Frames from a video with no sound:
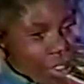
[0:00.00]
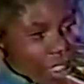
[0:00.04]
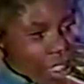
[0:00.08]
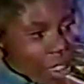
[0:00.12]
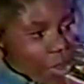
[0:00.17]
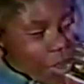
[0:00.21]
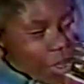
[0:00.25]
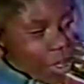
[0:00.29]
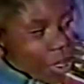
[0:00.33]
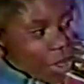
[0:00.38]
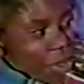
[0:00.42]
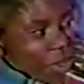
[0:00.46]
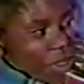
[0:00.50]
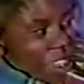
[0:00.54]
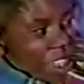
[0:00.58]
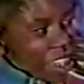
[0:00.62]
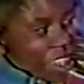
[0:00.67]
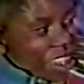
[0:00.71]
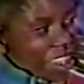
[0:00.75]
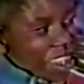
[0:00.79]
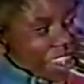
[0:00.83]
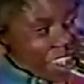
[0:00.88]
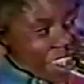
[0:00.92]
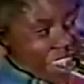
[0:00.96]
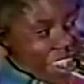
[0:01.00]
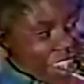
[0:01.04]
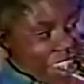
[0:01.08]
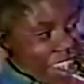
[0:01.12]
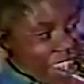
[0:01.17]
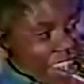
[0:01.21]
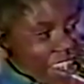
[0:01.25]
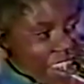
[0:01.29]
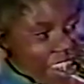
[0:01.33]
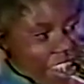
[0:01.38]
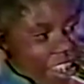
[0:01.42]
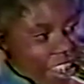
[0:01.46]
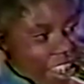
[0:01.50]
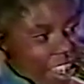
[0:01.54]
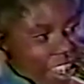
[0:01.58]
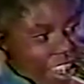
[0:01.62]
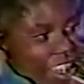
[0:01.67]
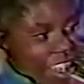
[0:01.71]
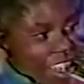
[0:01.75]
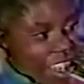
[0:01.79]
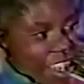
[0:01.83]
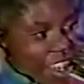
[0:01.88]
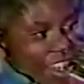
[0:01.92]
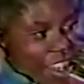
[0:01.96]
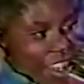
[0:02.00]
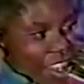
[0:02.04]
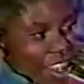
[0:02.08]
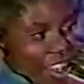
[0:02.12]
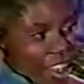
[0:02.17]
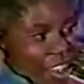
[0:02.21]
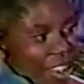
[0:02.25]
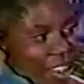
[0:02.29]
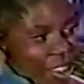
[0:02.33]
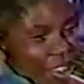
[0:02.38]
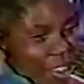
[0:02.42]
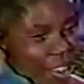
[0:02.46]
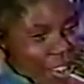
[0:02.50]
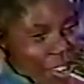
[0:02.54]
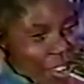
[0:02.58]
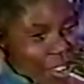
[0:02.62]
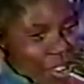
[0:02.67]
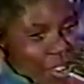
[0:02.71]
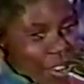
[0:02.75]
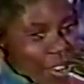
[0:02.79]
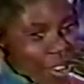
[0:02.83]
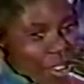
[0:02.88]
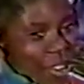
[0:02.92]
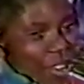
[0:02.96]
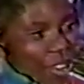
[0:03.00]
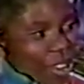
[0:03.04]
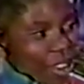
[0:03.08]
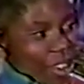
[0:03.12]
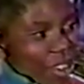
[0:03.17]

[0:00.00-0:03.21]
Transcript: Debbie Thomas and uh,